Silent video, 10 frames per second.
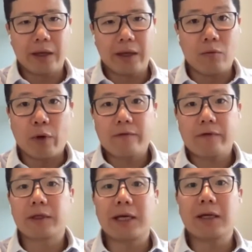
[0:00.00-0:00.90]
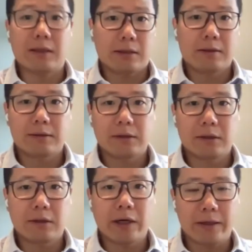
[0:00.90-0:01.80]
And wait for the data,
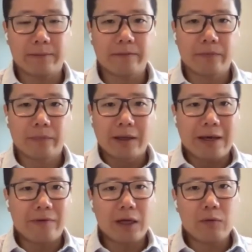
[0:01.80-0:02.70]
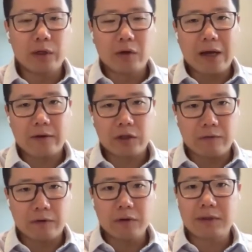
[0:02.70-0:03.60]
right? And then when you actually
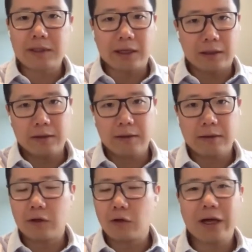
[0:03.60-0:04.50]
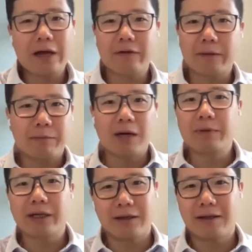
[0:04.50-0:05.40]
have good data, you don't have a
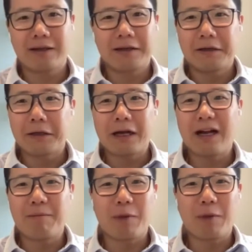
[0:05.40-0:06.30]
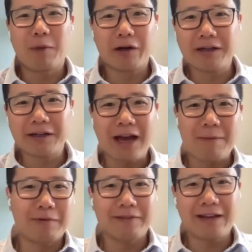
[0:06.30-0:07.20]
public market
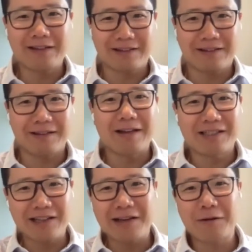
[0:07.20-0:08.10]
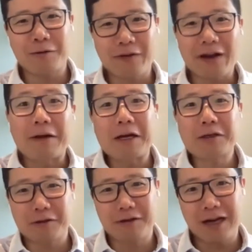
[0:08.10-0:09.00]
cap that's setting your
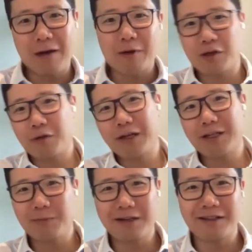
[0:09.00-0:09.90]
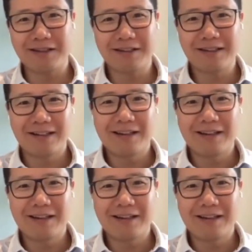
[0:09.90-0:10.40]
valuation on how much you can raise money,